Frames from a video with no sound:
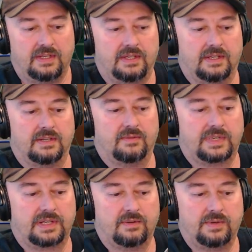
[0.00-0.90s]
Uh,
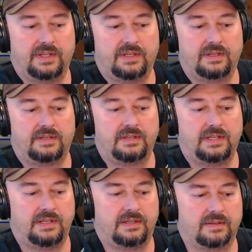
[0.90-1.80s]
when I go into
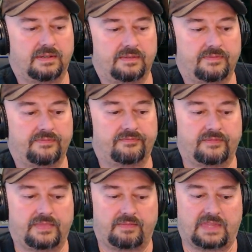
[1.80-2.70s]
here,
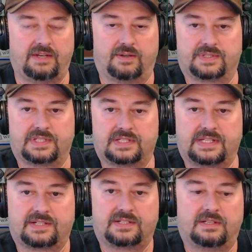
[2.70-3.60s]
here is the
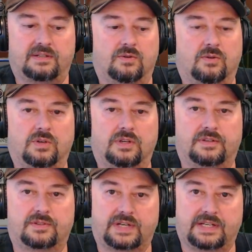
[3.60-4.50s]
section
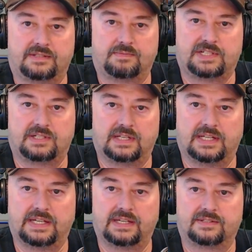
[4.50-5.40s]
on transmission
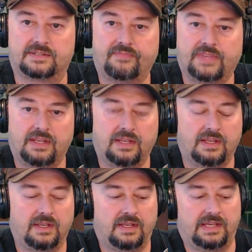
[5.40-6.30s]
lines.
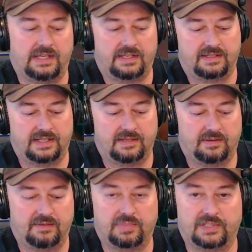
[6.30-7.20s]
And uh,
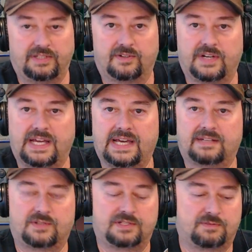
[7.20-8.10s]
believe it or
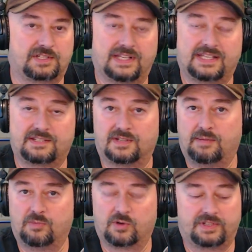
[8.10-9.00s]
not, transmission lines are a
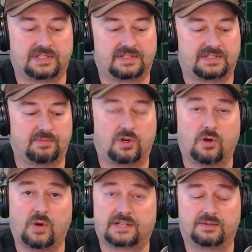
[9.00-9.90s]
lot more than just simple
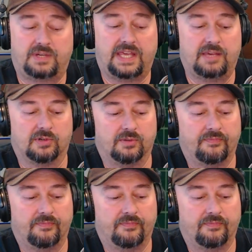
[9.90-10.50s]
coaxial cable.